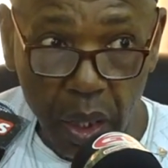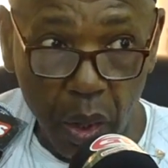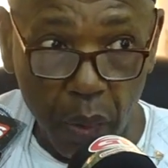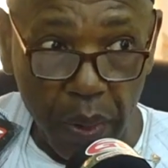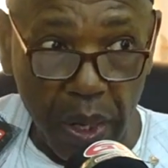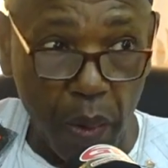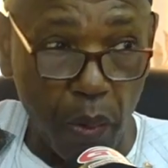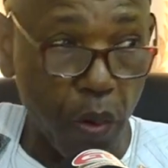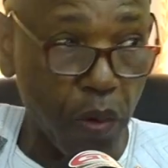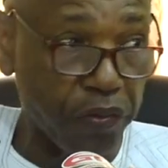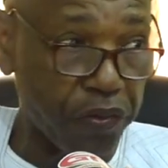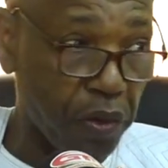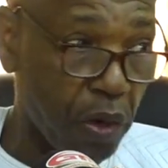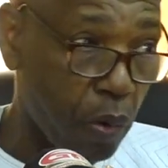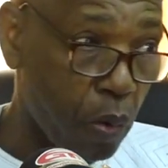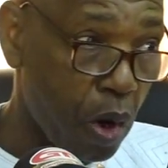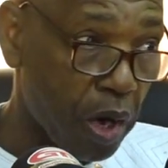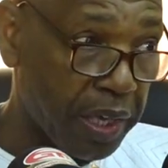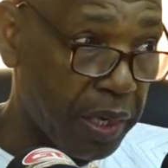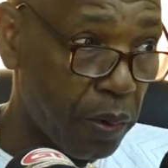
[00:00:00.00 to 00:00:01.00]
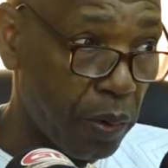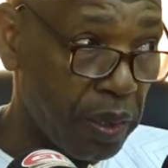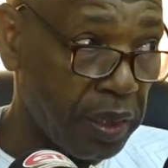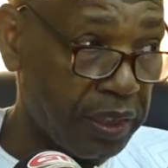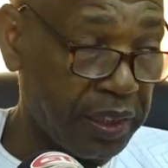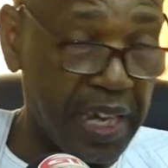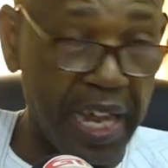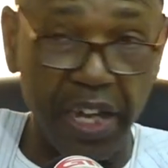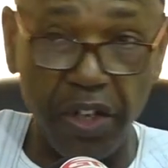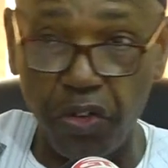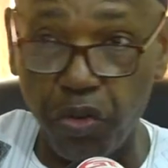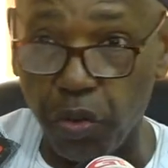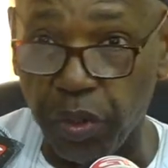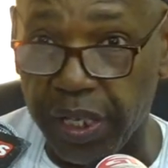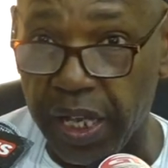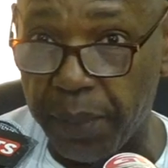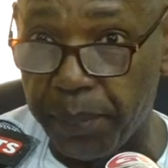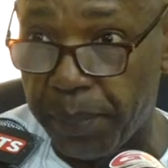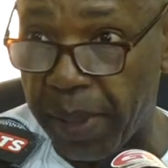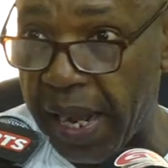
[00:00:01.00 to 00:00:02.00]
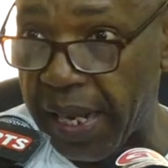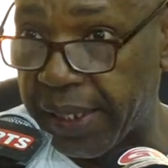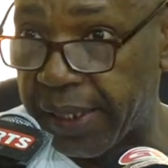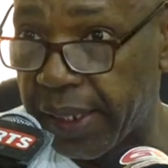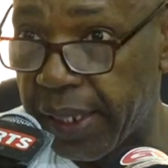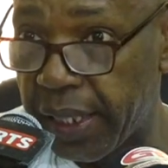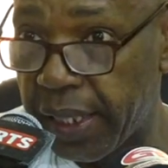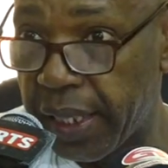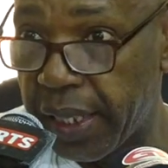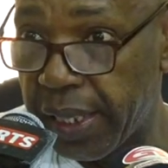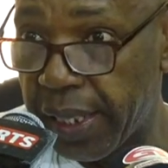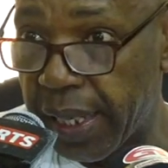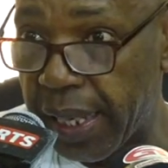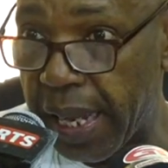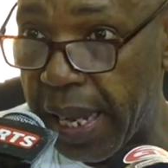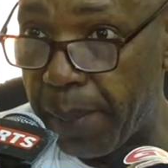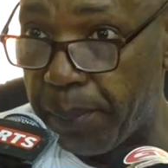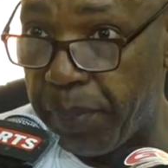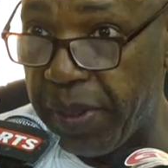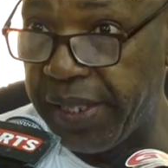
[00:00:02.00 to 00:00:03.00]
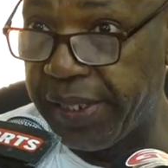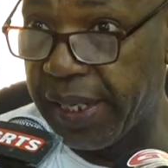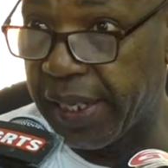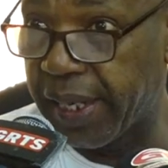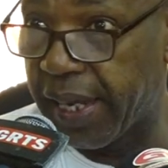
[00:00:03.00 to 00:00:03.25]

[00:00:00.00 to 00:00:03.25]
We are also working on trying to get back Binta